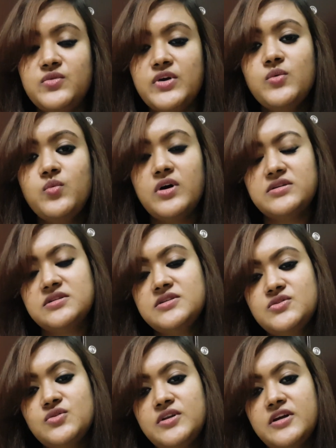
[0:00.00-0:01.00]
drink water
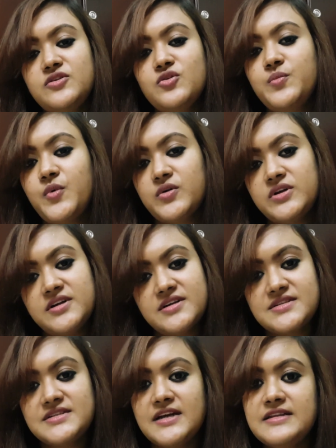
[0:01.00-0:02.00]
so that your body
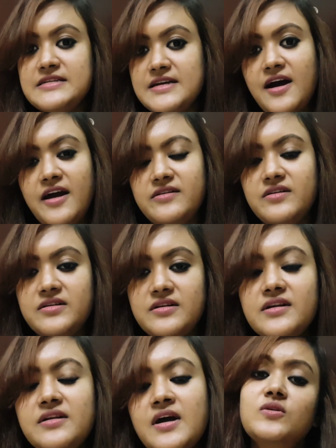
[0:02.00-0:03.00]
doesn't get
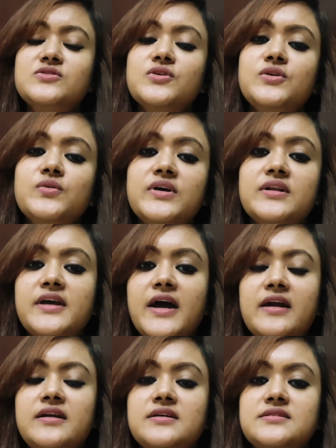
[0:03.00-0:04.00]
dehydrated. Also you can
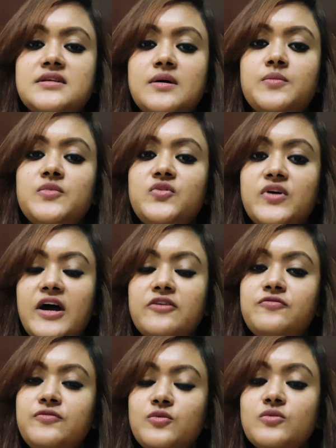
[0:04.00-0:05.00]
carry some dry
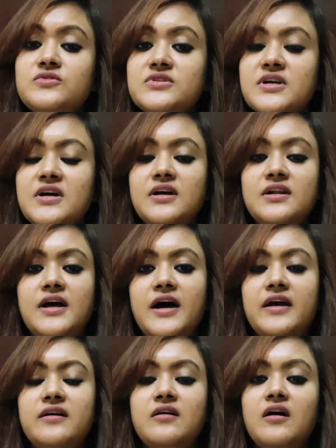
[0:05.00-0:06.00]
foods
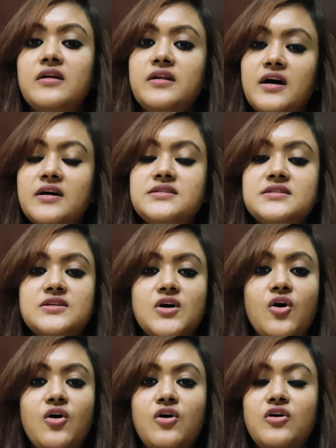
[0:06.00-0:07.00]
like nuts
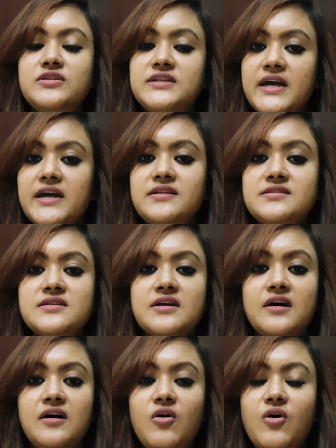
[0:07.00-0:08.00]
or dates
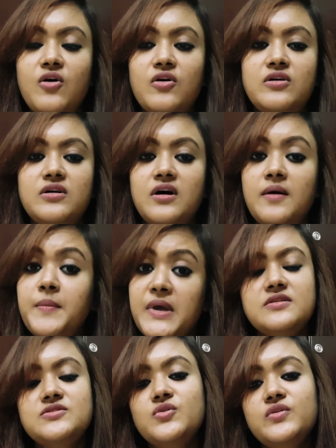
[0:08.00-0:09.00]
or
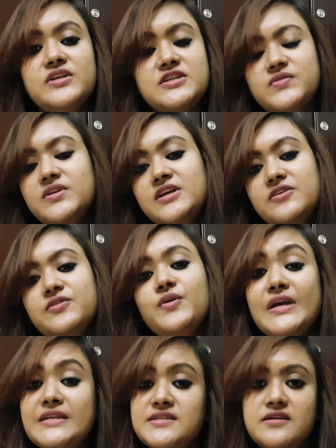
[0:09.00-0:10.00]
peanuts, so this will give you
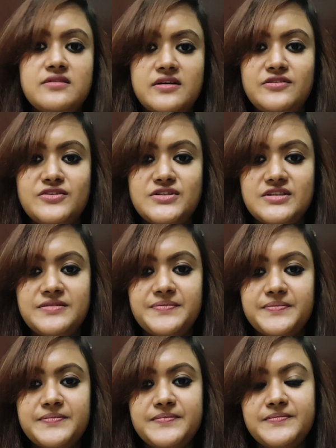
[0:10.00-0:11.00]
instant energy.
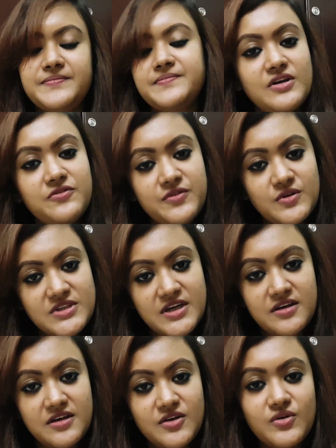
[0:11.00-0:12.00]
If you're
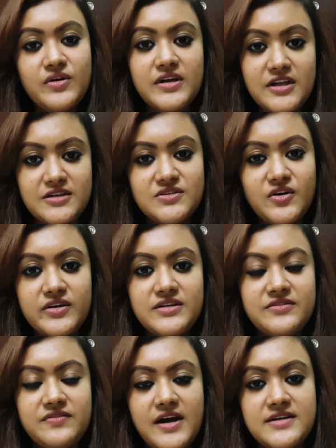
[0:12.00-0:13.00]
taking your electronic
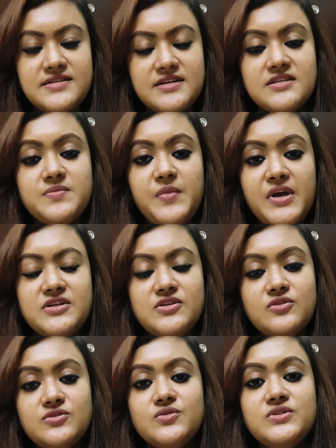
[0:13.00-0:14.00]
devices, make
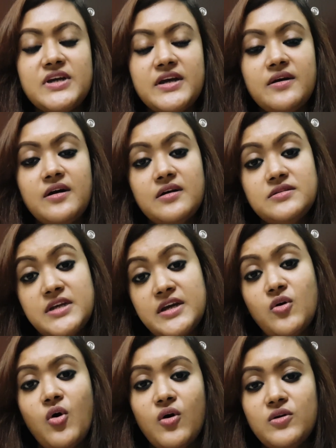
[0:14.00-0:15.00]
sure to take
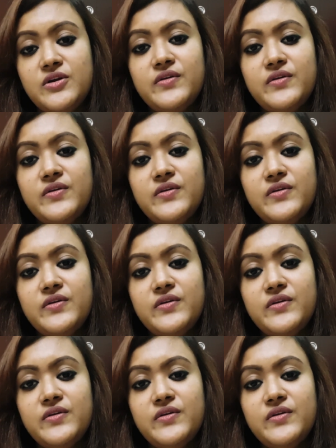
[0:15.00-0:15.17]
all your